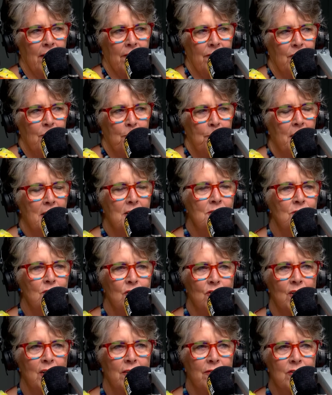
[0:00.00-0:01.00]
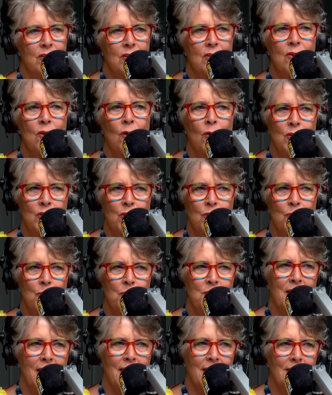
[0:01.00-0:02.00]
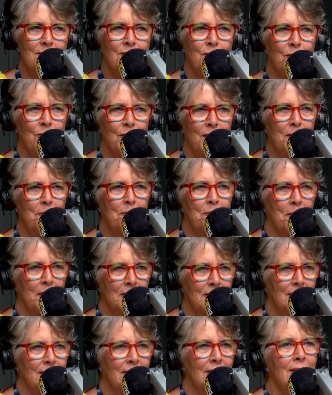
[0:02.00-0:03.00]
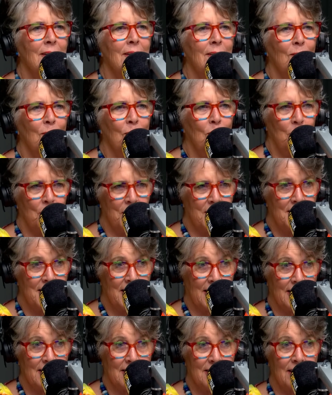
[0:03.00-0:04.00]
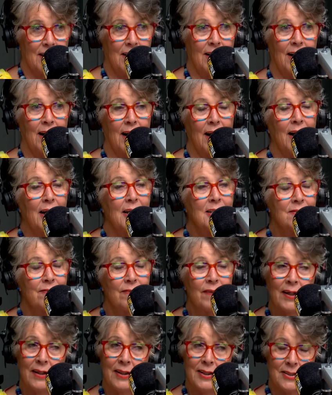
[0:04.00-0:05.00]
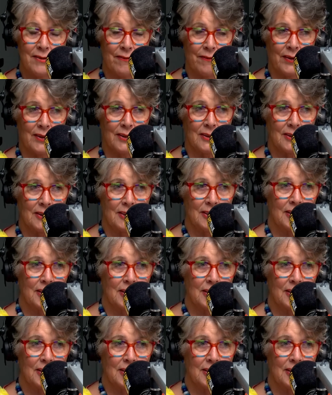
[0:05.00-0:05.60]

for a pastry chef to not use eggs, cream, butter, all these things is very difficult.